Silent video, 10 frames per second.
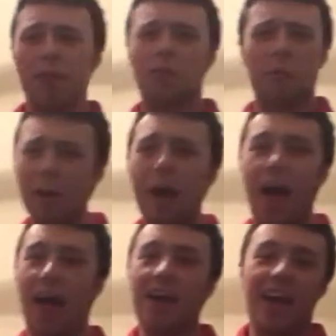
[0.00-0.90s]
a bunch of blah
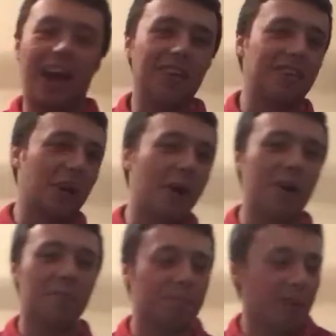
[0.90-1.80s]
blah, and
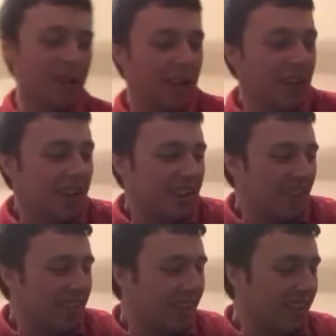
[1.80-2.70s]
um,
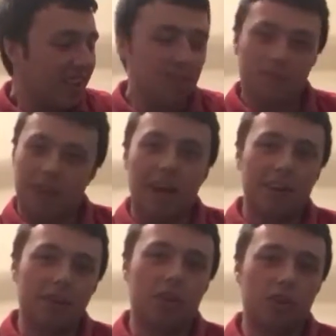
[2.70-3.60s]
that that's
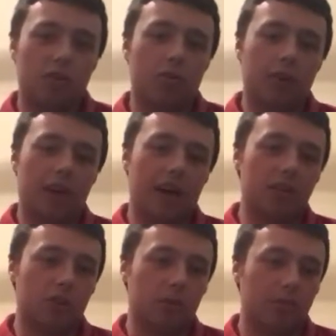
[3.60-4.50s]
kind of the gist of it.
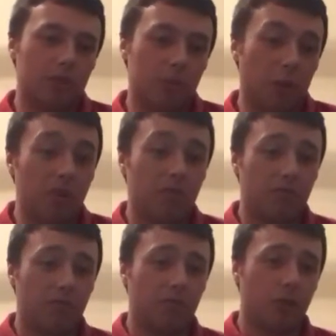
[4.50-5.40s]
And um, to be
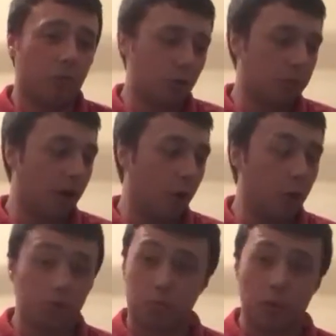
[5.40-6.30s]
honest, for the most part,
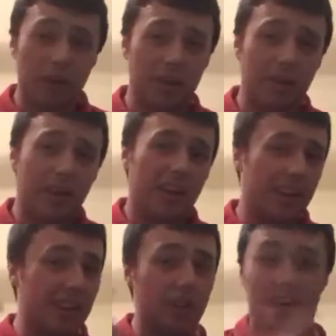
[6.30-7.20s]
whispering
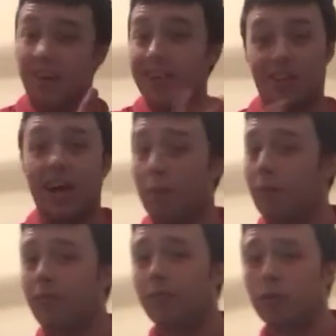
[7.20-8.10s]
in each ear that's kind of
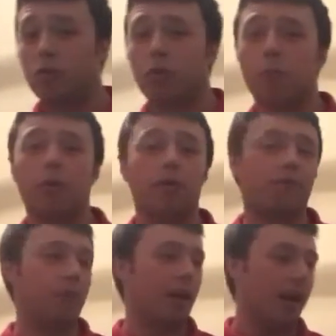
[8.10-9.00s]
my favorite trigger, but
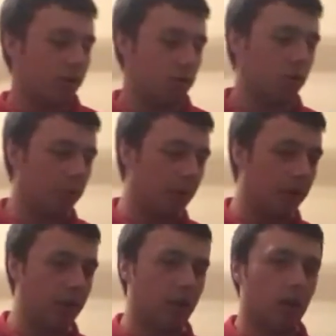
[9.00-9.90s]
it has to
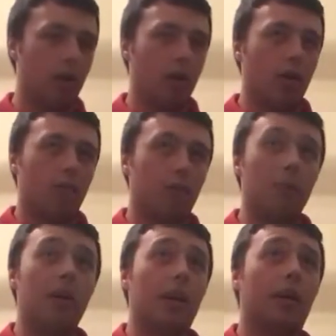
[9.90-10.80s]
be. For
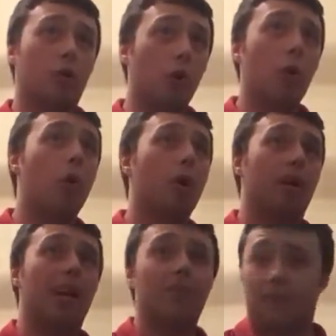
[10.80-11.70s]
me, it can only
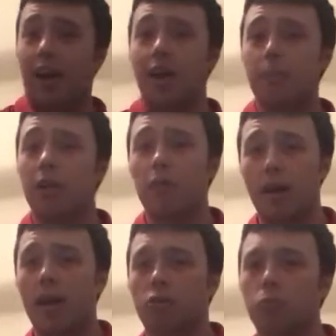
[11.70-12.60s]
work if I am in a
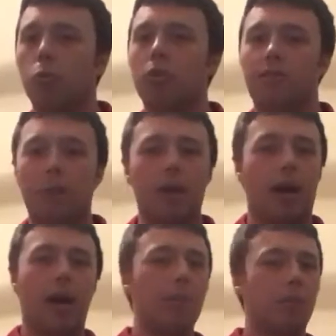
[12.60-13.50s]
relaxed mood. If I'm in a
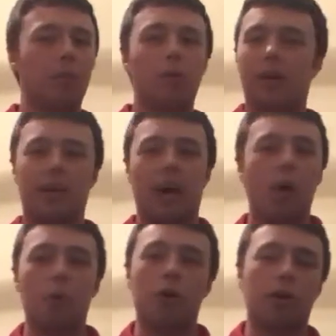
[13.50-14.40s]
hyper mood, it
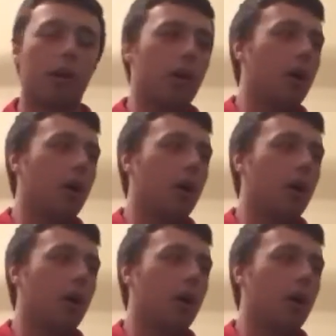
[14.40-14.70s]
can't work